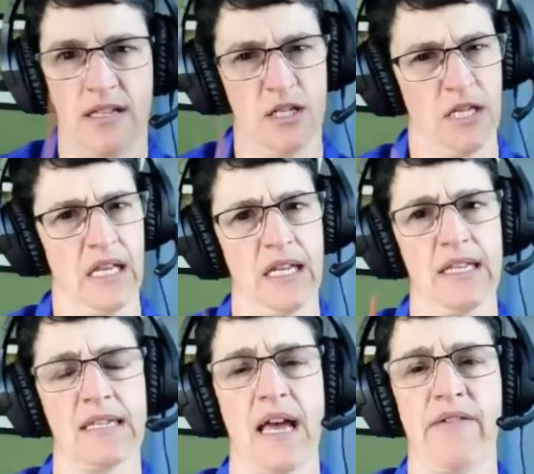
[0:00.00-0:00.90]
just a little
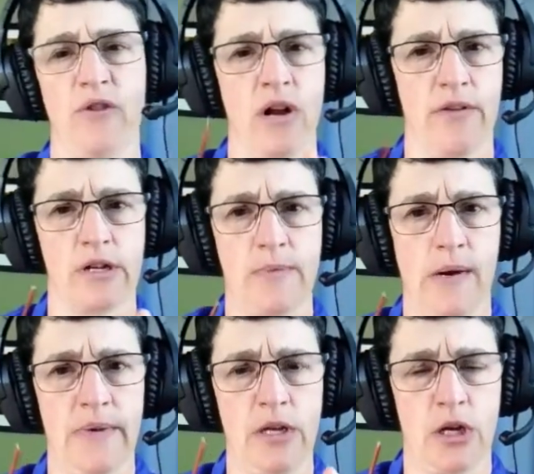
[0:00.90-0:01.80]
aside for another
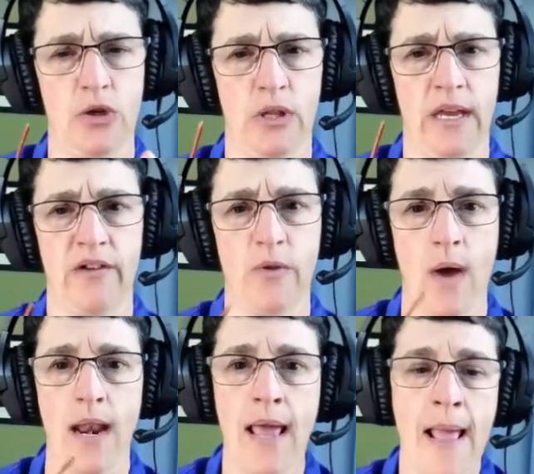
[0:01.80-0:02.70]
experiment you can do later if you want.